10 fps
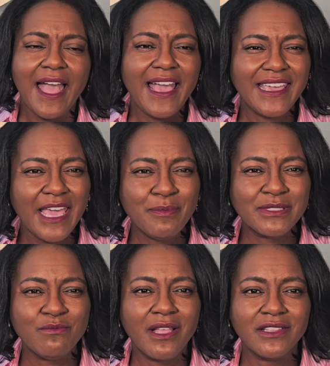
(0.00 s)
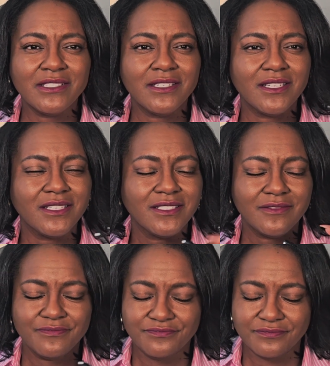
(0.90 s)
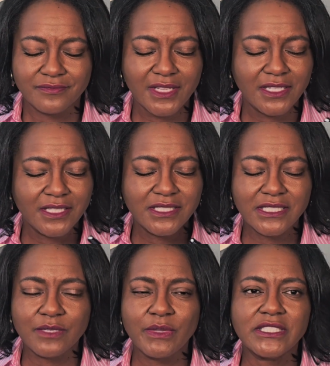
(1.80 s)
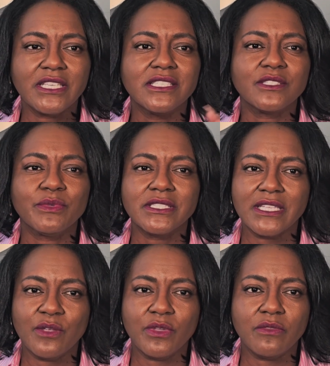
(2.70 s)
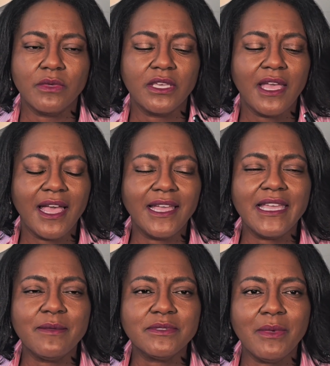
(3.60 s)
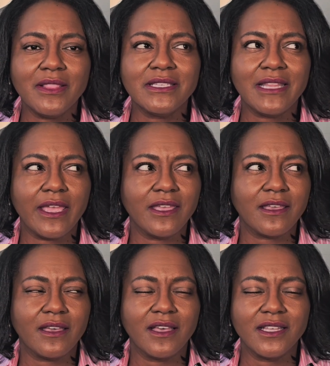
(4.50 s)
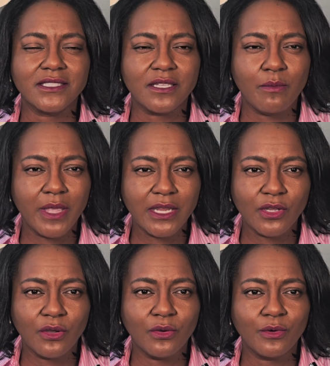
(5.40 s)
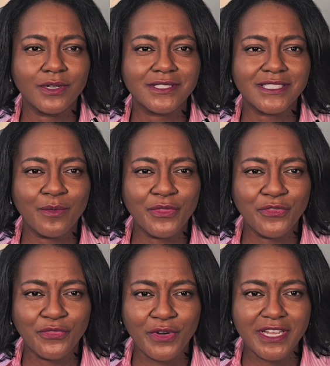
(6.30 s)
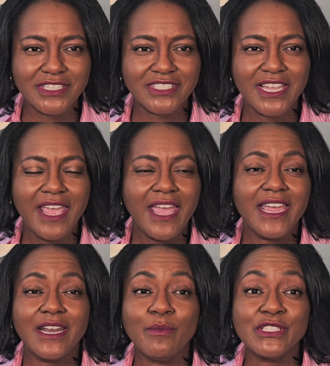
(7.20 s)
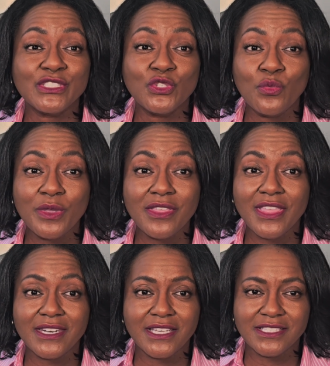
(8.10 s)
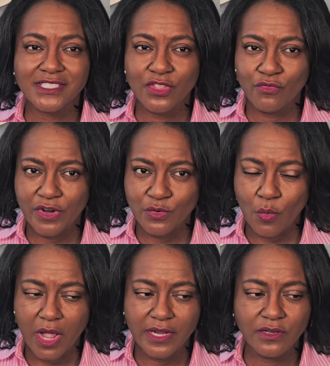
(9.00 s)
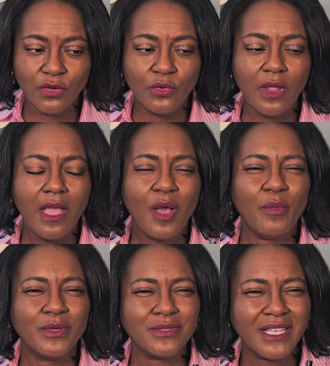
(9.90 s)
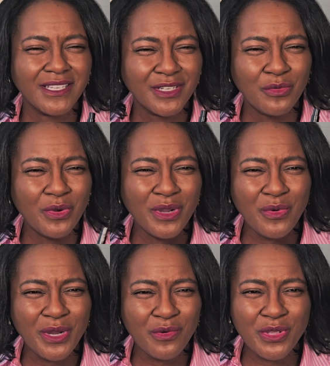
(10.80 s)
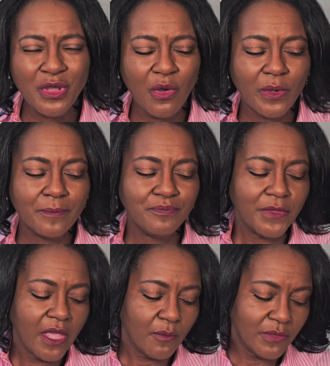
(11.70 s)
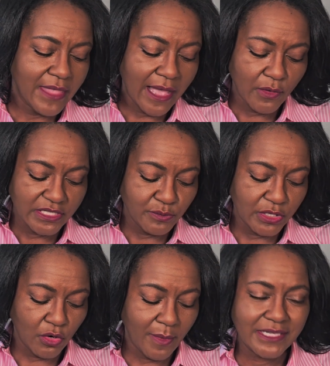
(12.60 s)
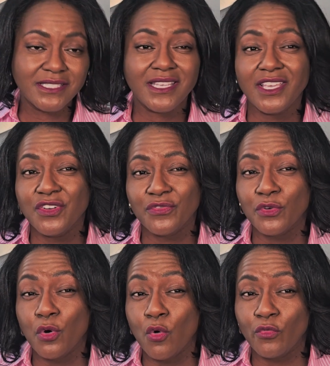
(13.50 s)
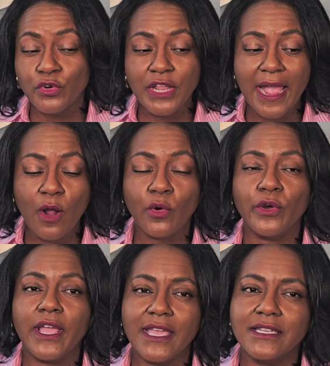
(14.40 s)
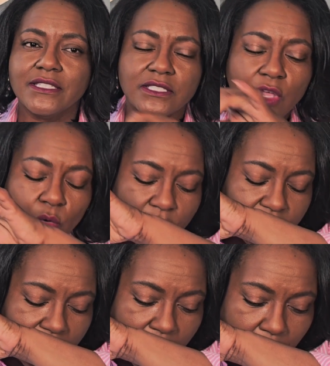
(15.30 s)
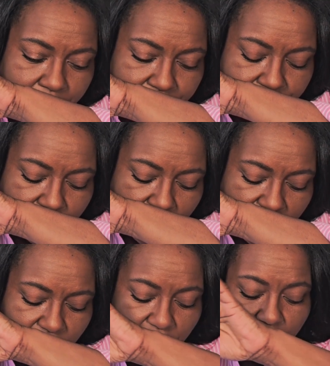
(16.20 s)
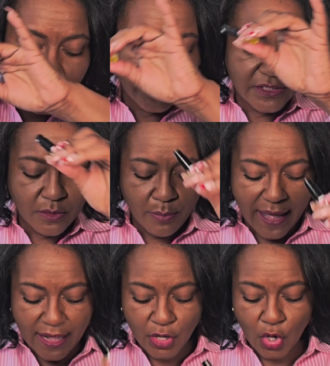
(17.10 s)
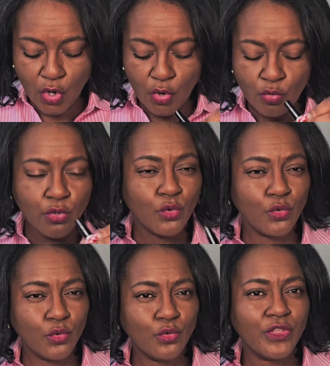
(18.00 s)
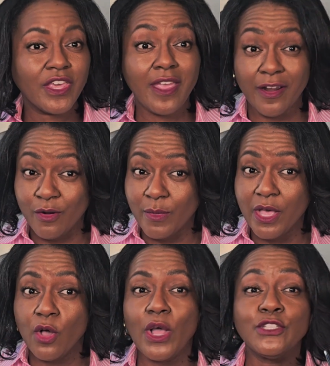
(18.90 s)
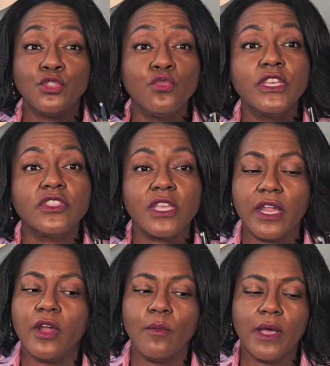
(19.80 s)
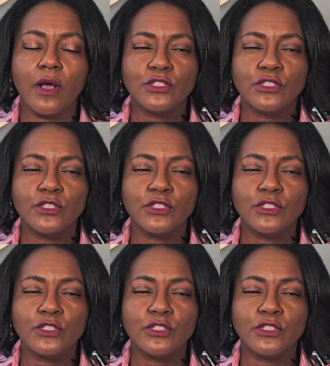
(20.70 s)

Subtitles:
I kept smelling, this doesn't make sense, but stay with me. I kept smelling like a tomato or something fresh. And I'm assuming that it's the red wine note, but it was like, where are we going? Now it's been on my skin for over an hour, and it's going down to the tobacco, the oud, the caramel. I do get the caramel.